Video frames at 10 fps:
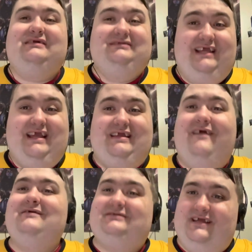Take
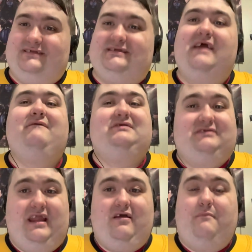care, stay safe,
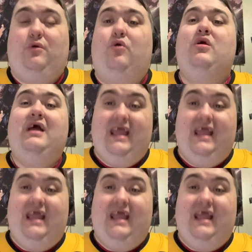stay humble,